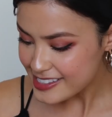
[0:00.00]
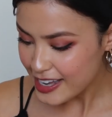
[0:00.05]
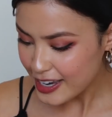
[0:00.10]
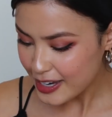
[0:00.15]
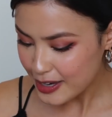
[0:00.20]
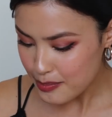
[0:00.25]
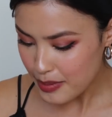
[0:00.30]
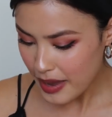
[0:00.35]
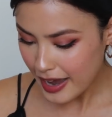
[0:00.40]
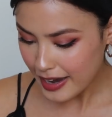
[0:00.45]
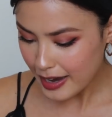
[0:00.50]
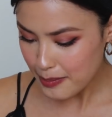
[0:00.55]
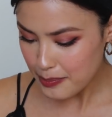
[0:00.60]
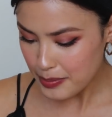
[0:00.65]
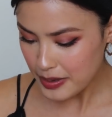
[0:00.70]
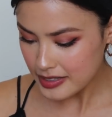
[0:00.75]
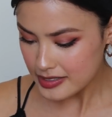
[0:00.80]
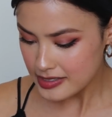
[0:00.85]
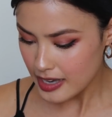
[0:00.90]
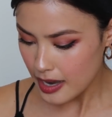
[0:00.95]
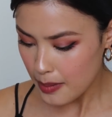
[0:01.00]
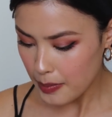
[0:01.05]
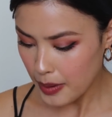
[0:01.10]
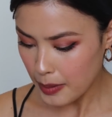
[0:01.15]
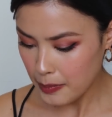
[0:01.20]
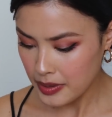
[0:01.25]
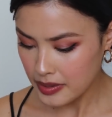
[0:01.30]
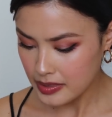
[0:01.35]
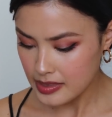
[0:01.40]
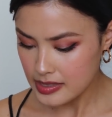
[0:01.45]
second bag I picked up. I
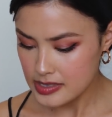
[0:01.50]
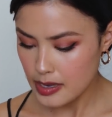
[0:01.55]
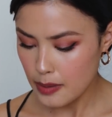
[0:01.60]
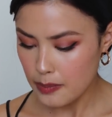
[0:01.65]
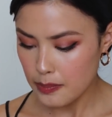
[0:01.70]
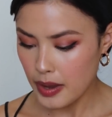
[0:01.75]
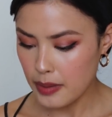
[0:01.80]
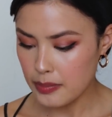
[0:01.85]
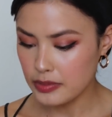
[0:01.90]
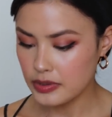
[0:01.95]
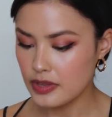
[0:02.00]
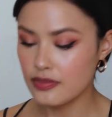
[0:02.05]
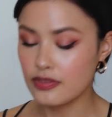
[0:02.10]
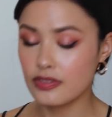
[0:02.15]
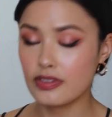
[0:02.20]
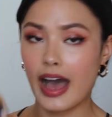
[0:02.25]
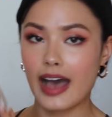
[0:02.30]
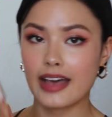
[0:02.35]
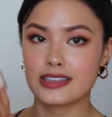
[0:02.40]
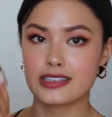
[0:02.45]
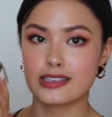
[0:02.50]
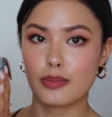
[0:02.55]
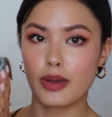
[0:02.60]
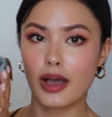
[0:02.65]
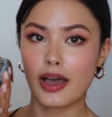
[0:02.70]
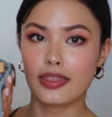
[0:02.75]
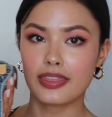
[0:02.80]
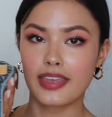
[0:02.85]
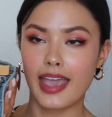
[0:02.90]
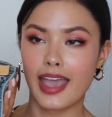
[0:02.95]
picked this up, I believe, last
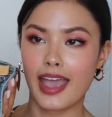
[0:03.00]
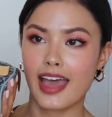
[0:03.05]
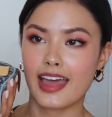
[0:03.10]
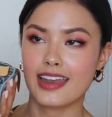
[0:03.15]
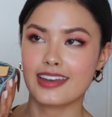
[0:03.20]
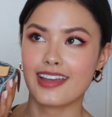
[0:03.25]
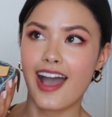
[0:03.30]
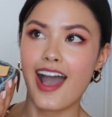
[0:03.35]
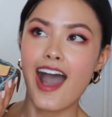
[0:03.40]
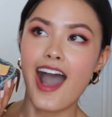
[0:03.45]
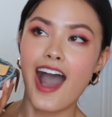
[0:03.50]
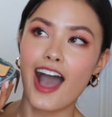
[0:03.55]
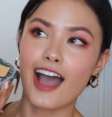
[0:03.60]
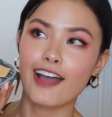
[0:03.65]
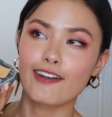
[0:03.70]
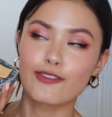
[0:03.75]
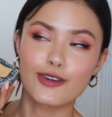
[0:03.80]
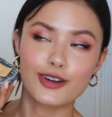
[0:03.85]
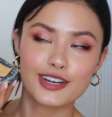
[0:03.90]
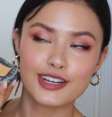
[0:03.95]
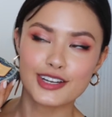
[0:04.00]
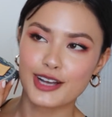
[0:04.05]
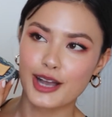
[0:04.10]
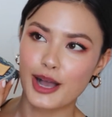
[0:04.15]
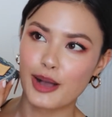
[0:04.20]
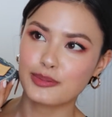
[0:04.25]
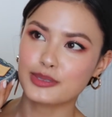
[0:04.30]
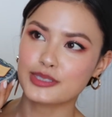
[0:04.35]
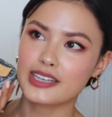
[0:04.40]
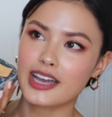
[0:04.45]
month, and I've worn it a
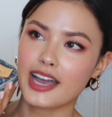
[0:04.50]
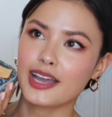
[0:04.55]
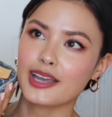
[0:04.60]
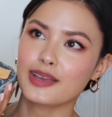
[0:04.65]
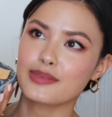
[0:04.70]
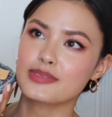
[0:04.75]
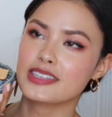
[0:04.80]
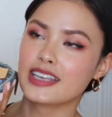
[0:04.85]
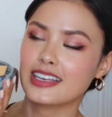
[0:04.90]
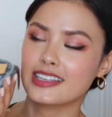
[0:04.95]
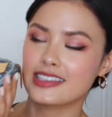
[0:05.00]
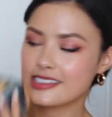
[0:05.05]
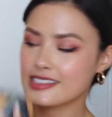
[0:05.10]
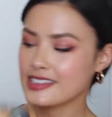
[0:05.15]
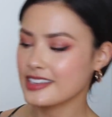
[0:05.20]
couple times. It's